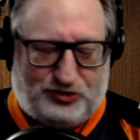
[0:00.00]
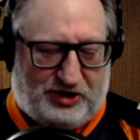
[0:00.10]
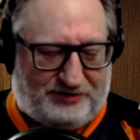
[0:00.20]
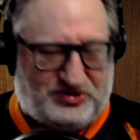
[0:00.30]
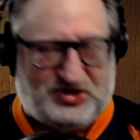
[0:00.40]
that
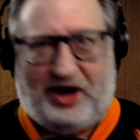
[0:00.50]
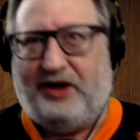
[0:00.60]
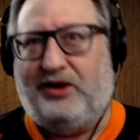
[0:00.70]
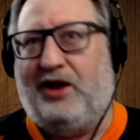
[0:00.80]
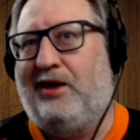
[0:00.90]
have
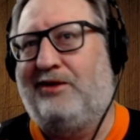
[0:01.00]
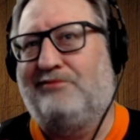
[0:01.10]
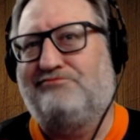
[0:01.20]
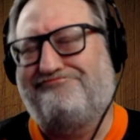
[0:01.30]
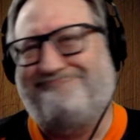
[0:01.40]
said,
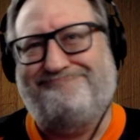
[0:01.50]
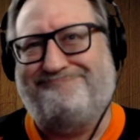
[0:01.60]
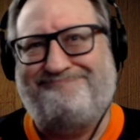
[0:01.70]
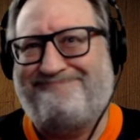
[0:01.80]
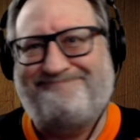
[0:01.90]

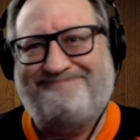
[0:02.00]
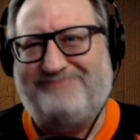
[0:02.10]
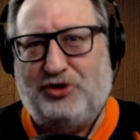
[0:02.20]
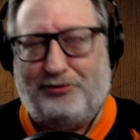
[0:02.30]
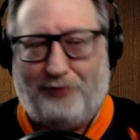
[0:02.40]
mm,
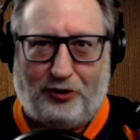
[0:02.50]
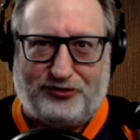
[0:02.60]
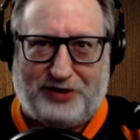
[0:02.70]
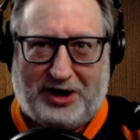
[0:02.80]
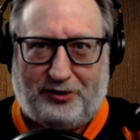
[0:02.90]
your moral
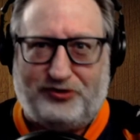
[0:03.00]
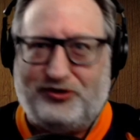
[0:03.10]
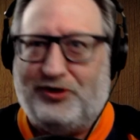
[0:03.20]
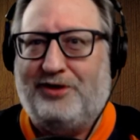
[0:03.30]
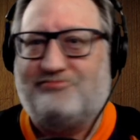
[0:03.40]
standards,
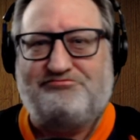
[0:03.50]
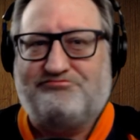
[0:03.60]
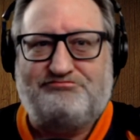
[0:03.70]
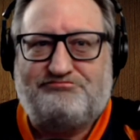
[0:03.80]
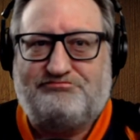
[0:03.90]

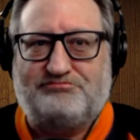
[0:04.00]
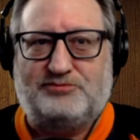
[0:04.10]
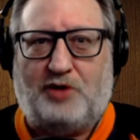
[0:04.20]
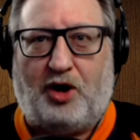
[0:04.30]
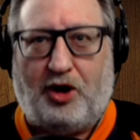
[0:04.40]

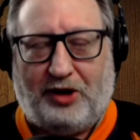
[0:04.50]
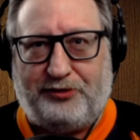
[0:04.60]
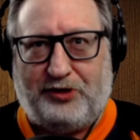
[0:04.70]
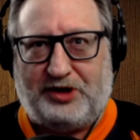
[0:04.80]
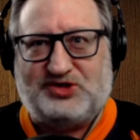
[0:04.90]
our
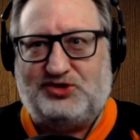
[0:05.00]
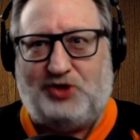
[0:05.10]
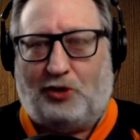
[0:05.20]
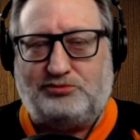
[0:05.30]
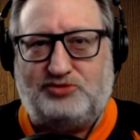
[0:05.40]
ethics
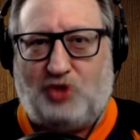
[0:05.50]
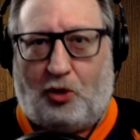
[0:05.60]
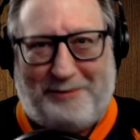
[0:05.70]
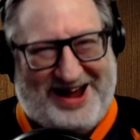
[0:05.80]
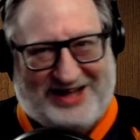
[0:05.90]
don't, don't
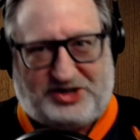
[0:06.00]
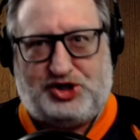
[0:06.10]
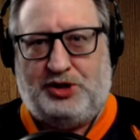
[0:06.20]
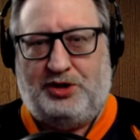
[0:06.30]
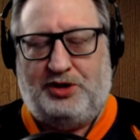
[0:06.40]

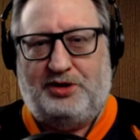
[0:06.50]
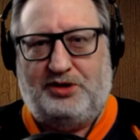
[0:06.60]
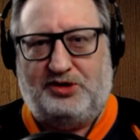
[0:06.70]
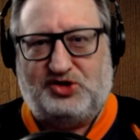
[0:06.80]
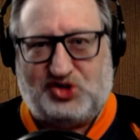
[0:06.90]
match.
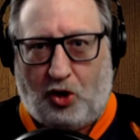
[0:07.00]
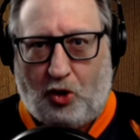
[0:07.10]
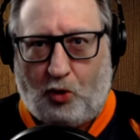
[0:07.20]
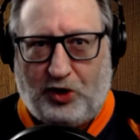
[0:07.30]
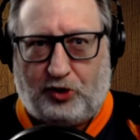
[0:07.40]
And so
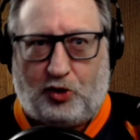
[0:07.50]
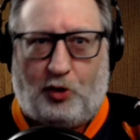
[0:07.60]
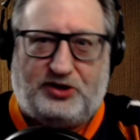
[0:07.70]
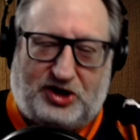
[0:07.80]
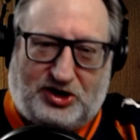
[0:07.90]
we're
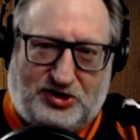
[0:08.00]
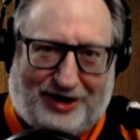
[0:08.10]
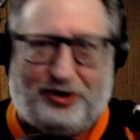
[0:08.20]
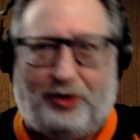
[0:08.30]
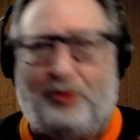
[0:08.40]
going to
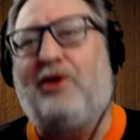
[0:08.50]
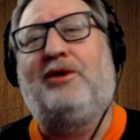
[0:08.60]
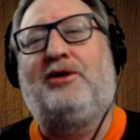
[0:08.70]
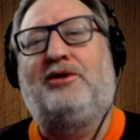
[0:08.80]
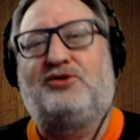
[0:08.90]
continue
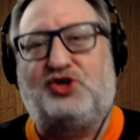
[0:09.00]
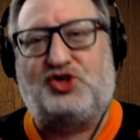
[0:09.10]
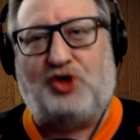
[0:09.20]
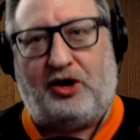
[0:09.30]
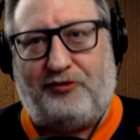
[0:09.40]
to
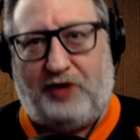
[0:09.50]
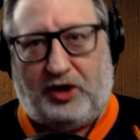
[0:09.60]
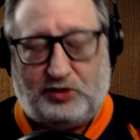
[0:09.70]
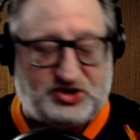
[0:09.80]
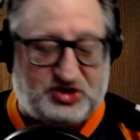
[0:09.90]
shark fin,
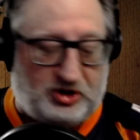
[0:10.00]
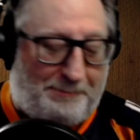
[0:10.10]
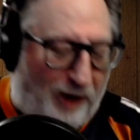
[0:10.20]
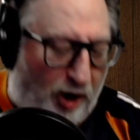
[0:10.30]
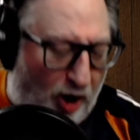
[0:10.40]
which is an
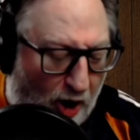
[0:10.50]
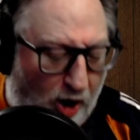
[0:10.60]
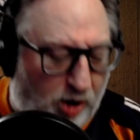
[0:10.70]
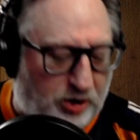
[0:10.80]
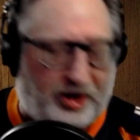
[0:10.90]

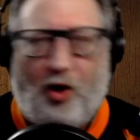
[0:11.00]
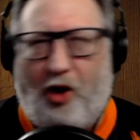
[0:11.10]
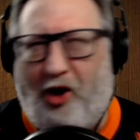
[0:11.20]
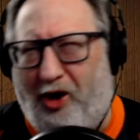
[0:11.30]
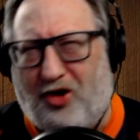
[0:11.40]
appalling,
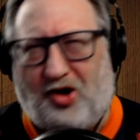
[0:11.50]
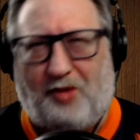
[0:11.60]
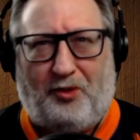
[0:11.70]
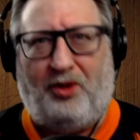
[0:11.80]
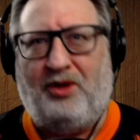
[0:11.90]

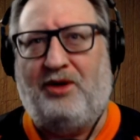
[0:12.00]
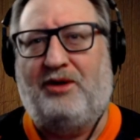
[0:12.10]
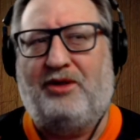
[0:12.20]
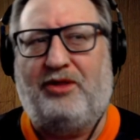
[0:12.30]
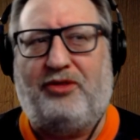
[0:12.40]
horrible
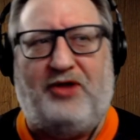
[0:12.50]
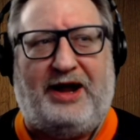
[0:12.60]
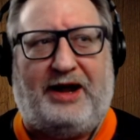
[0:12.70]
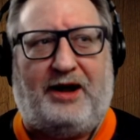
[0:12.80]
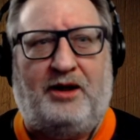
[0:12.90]

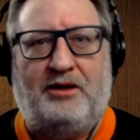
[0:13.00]
thing.